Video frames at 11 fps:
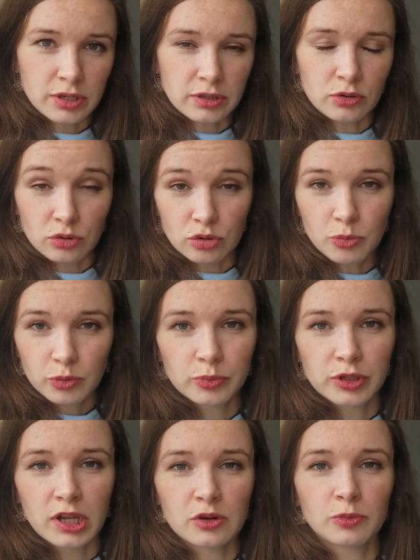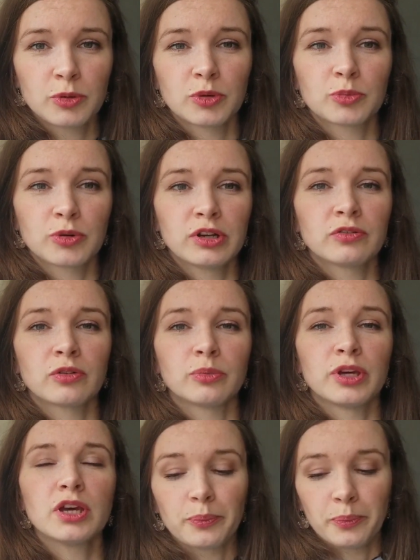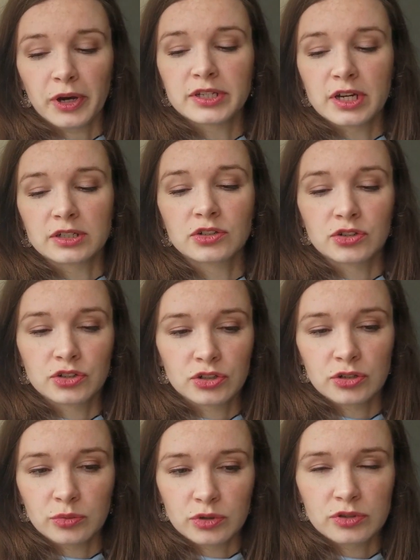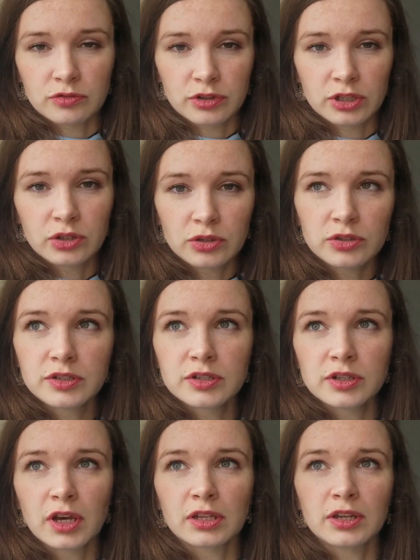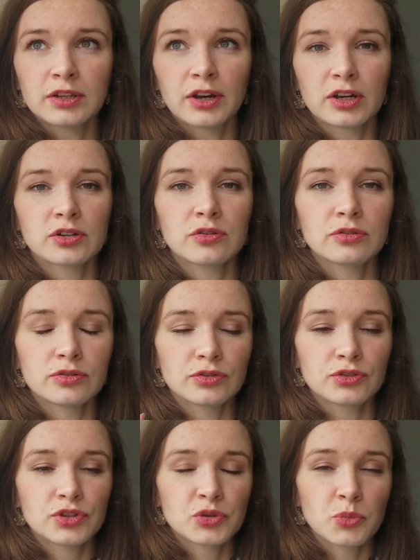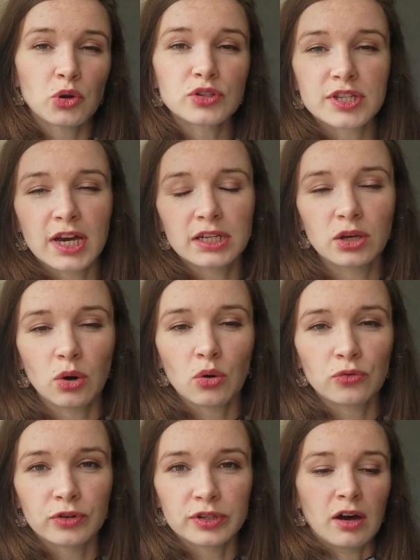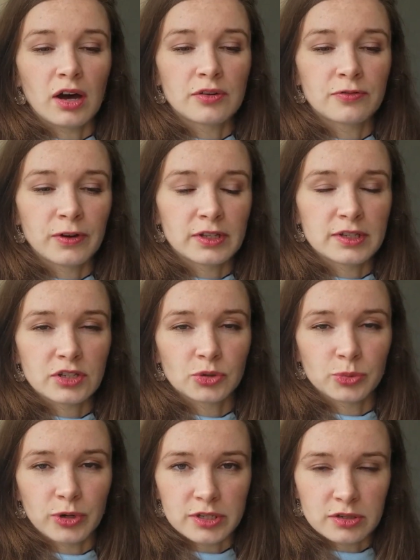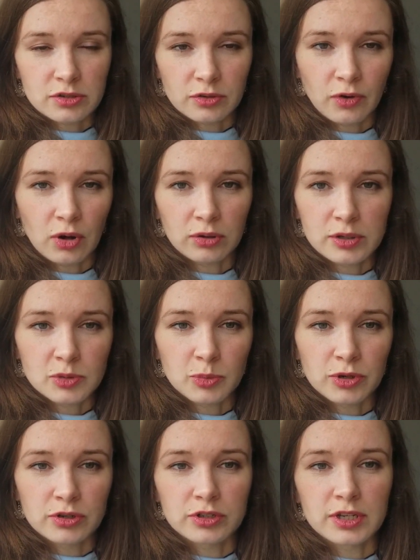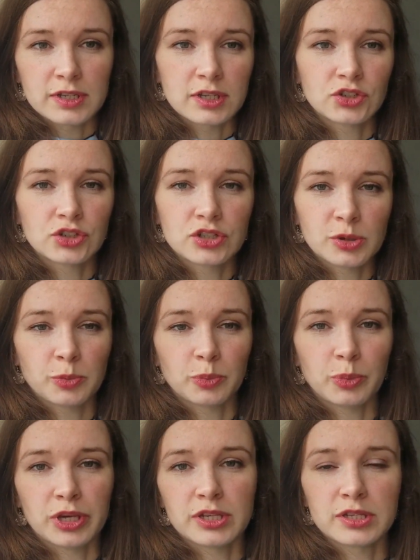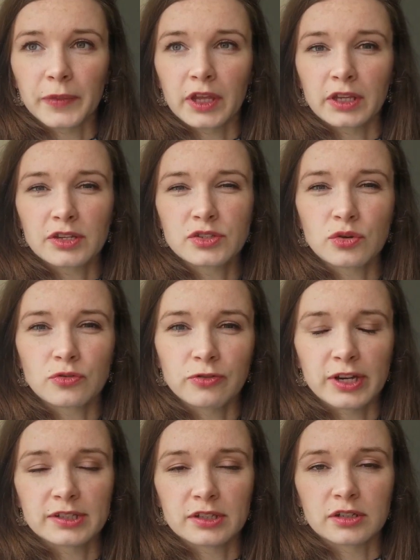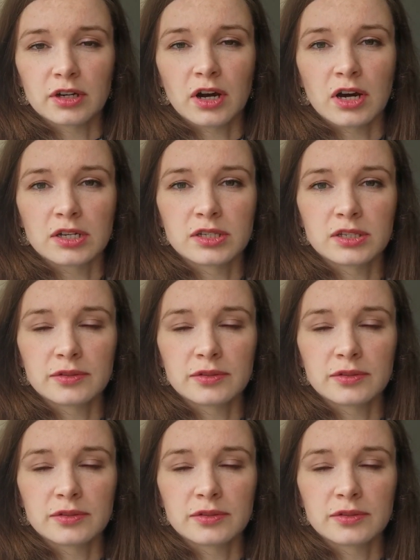group. A lot of people prayed for me. My doctor, she was really good, and in her small tiny office I felt such a presence of Holy Spirit and such a deep peace, and I saw faith in her eyes